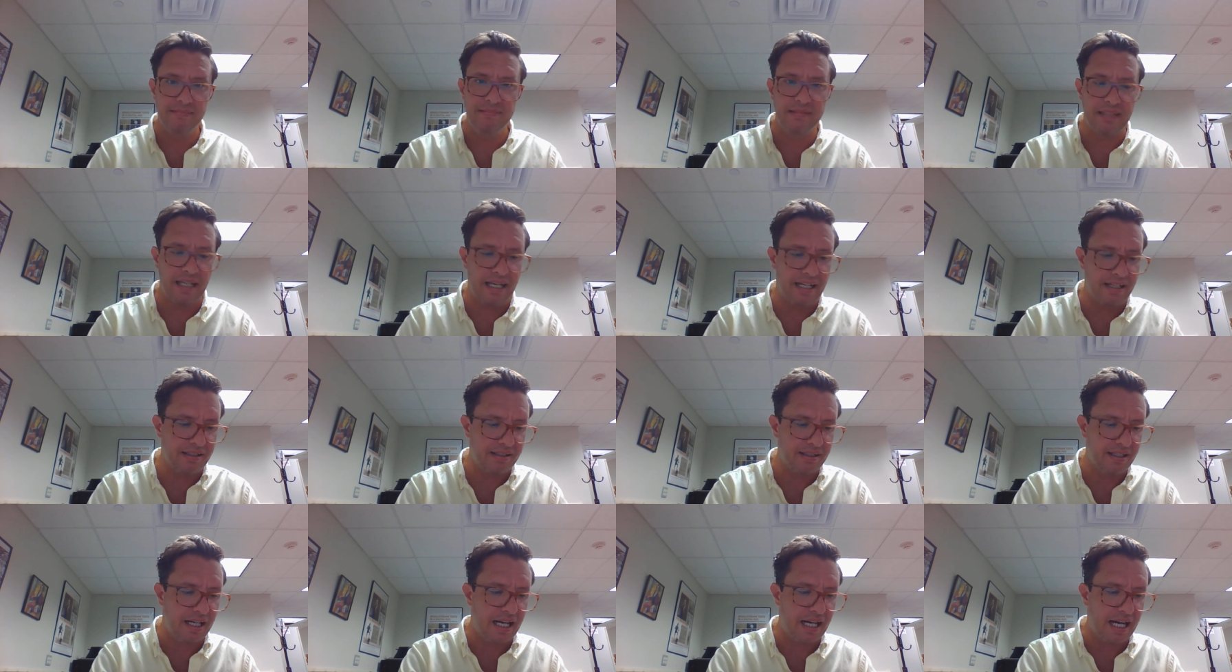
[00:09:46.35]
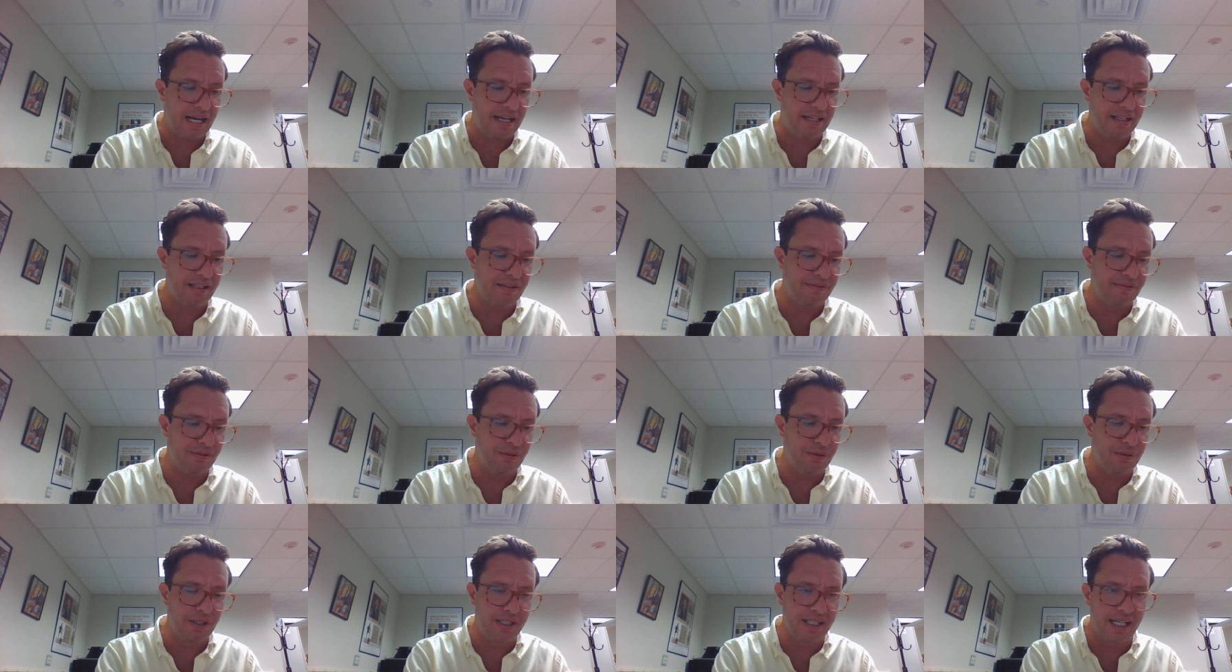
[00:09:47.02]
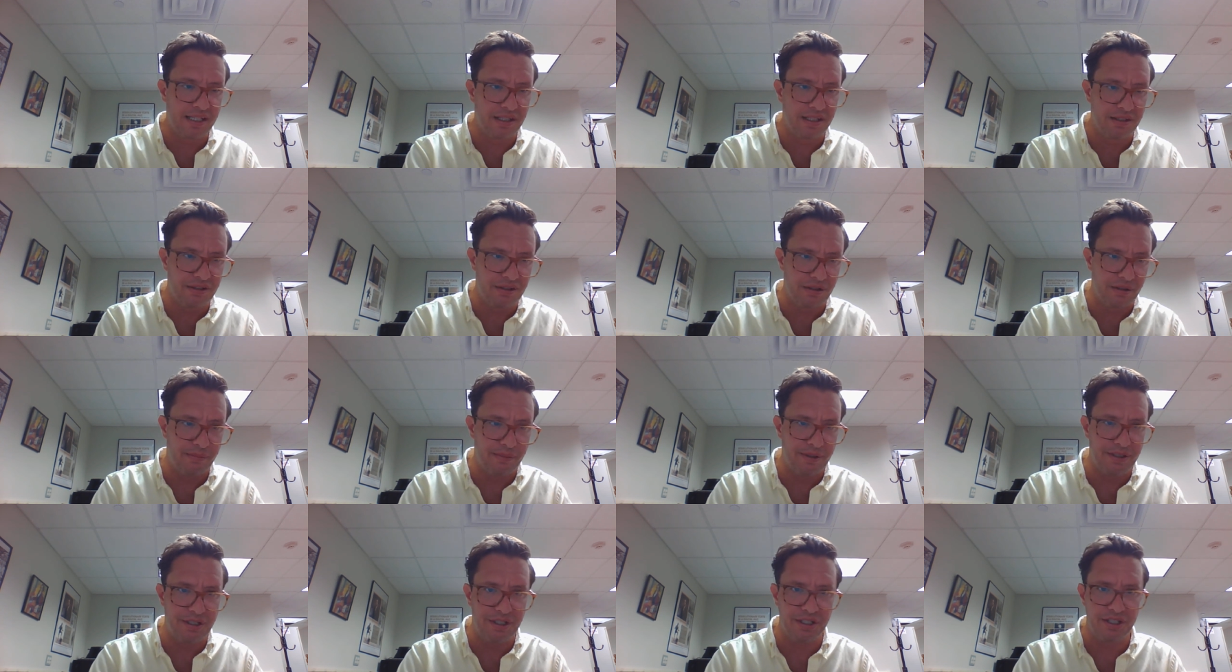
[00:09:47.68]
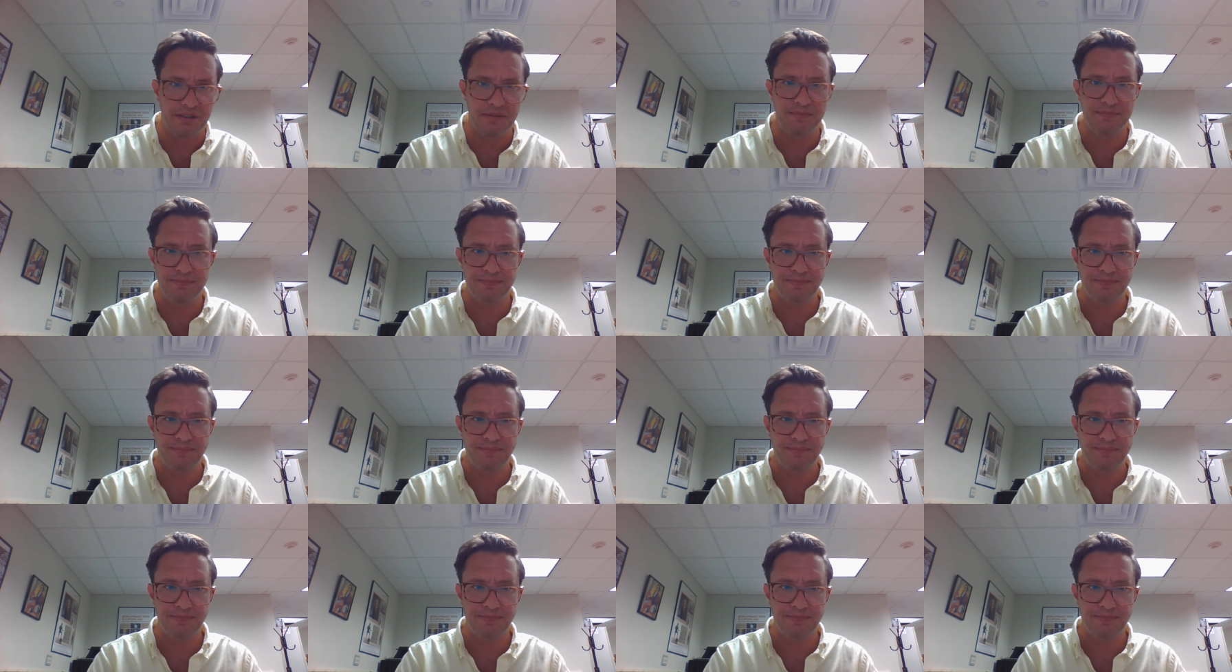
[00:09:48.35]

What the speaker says: And if you look at the two images